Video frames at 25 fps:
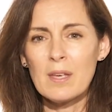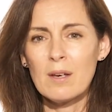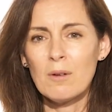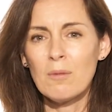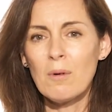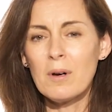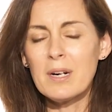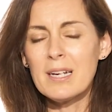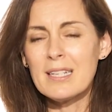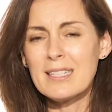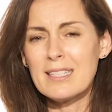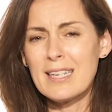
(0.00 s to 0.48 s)

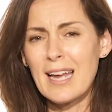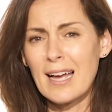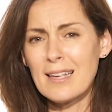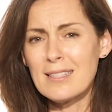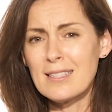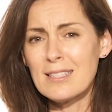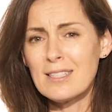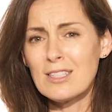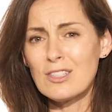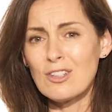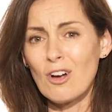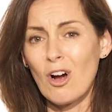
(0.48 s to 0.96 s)
What it
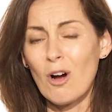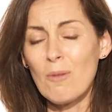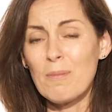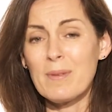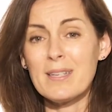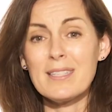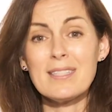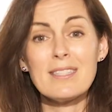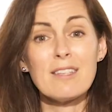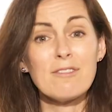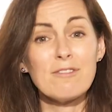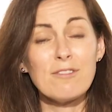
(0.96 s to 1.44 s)
does stop
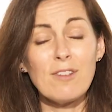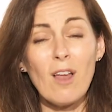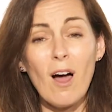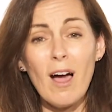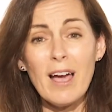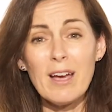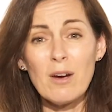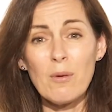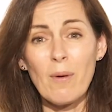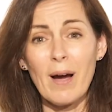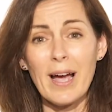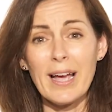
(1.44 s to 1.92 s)
is the
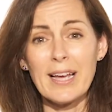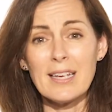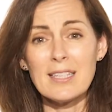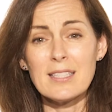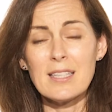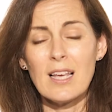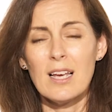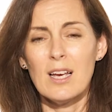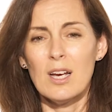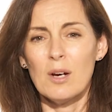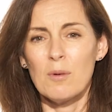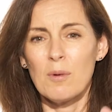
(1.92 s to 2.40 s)

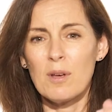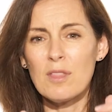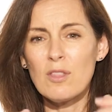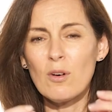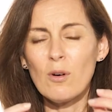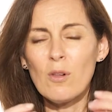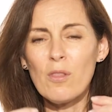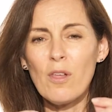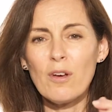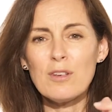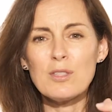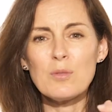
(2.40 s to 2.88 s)
flyaways. With
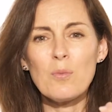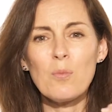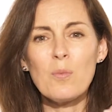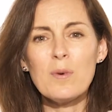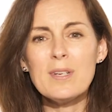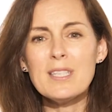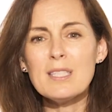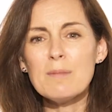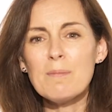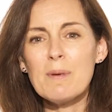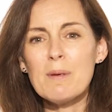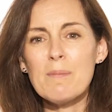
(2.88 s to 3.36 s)
all those
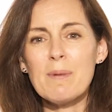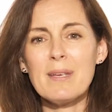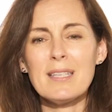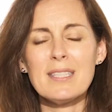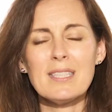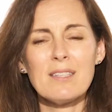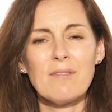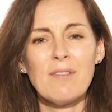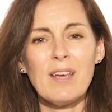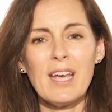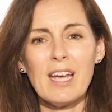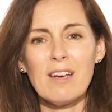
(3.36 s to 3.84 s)
wispy
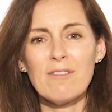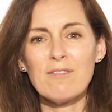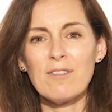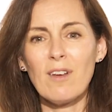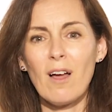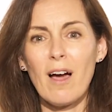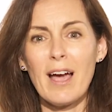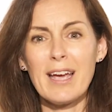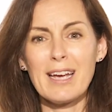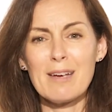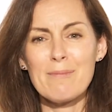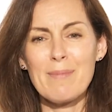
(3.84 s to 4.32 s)
bits of hair
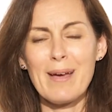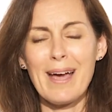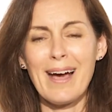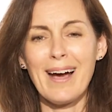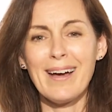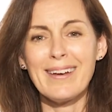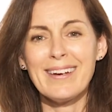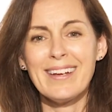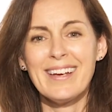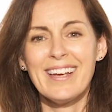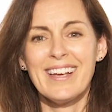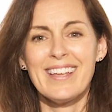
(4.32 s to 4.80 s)
flying
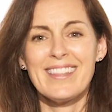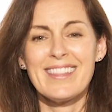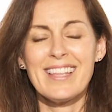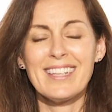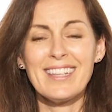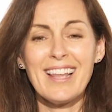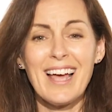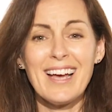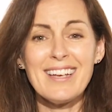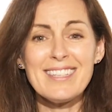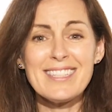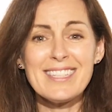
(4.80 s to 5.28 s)
about, the
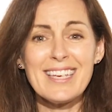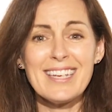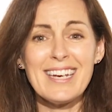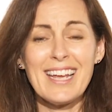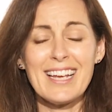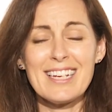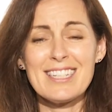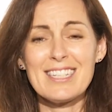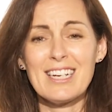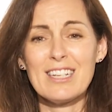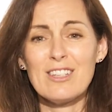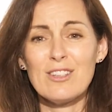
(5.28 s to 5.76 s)
louse can
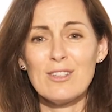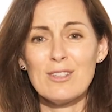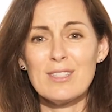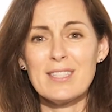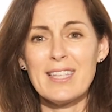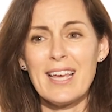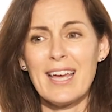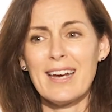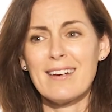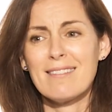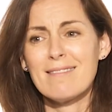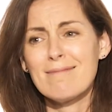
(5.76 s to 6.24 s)
actually use
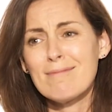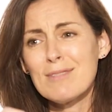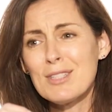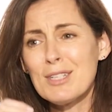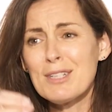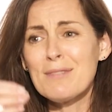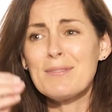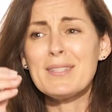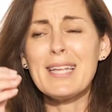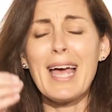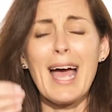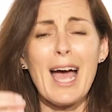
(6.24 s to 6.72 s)
that
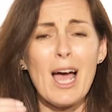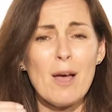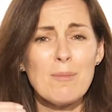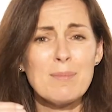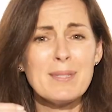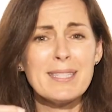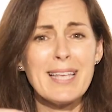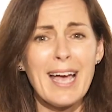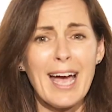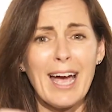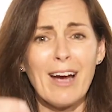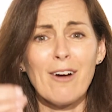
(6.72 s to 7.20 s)
sort of to
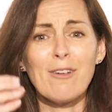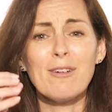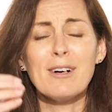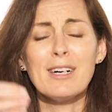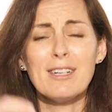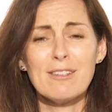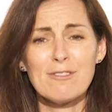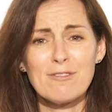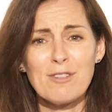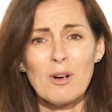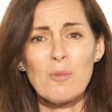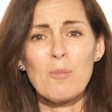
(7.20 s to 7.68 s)
abseil
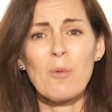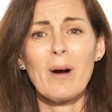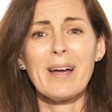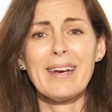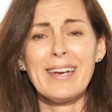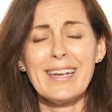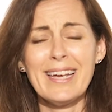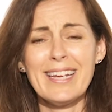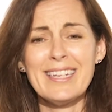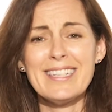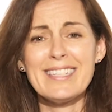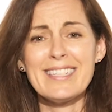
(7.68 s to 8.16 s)
from one
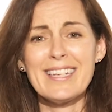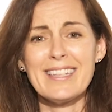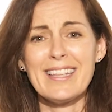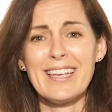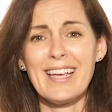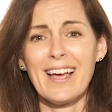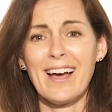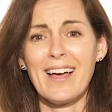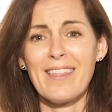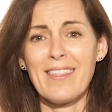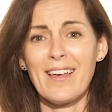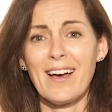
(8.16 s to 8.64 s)
head to
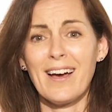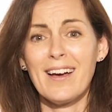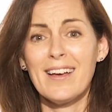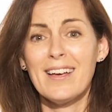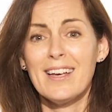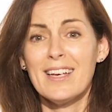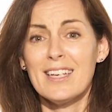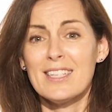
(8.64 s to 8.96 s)
the other.